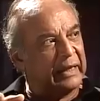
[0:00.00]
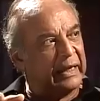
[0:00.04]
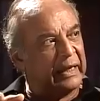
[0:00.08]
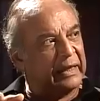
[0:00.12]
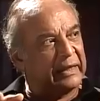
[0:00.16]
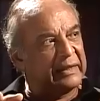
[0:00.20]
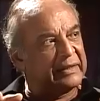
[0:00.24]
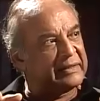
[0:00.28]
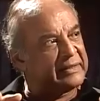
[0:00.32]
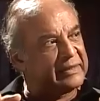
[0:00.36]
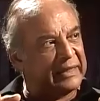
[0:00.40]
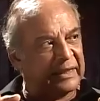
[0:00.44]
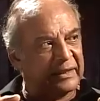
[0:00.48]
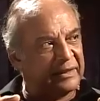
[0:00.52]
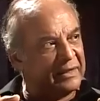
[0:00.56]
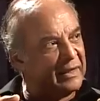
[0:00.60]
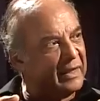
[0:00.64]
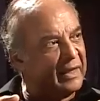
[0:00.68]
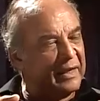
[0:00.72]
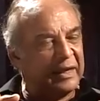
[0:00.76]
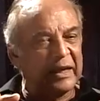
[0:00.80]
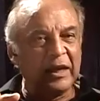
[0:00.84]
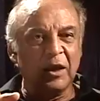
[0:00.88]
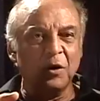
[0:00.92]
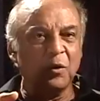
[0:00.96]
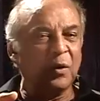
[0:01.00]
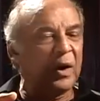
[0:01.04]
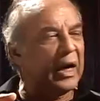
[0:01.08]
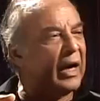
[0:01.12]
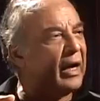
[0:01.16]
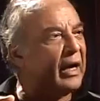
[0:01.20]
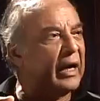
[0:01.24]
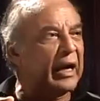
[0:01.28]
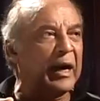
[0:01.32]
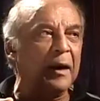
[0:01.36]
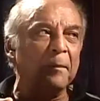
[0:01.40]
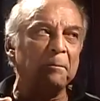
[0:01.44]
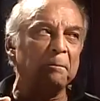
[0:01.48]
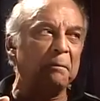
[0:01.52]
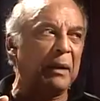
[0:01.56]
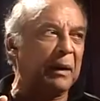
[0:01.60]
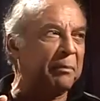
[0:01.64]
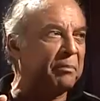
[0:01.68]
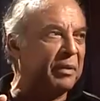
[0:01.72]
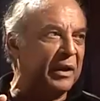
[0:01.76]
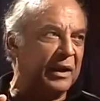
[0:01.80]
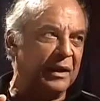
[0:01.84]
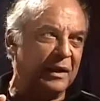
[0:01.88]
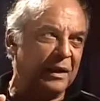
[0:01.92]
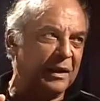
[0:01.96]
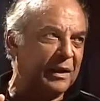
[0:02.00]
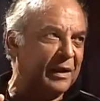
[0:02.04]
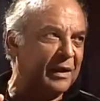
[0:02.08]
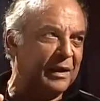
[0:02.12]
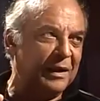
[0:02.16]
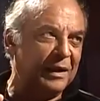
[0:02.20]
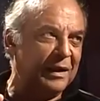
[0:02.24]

Okay. And they said, you are a puppy.